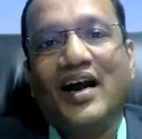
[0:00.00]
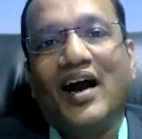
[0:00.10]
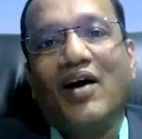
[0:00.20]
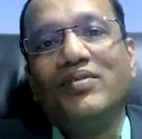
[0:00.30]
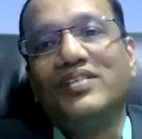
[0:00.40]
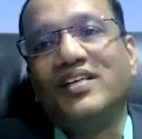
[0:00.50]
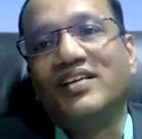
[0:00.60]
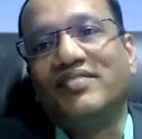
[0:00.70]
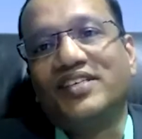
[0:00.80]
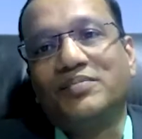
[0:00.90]
How is the
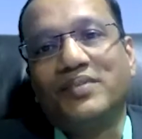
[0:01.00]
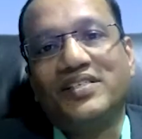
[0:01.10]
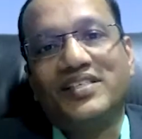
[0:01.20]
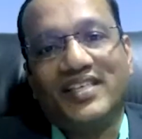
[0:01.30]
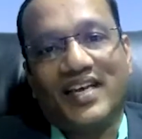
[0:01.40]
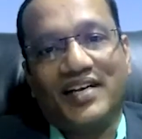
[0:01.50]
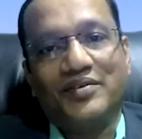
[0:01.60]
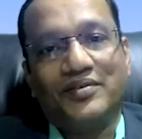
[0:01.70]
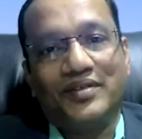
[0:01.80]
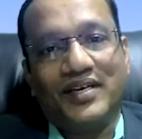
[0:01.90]
investment
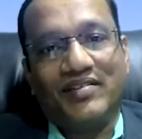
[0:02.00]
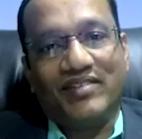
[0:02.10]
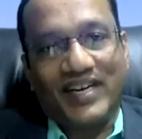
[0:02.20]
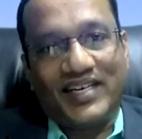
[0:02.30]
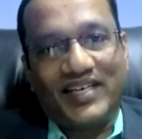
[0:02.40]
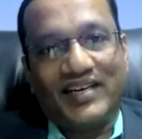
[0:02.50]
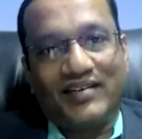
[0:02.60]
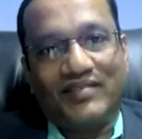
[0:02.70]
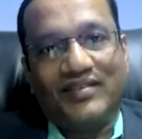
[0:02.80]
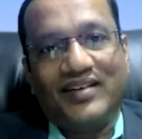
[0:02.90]
scenario there right now?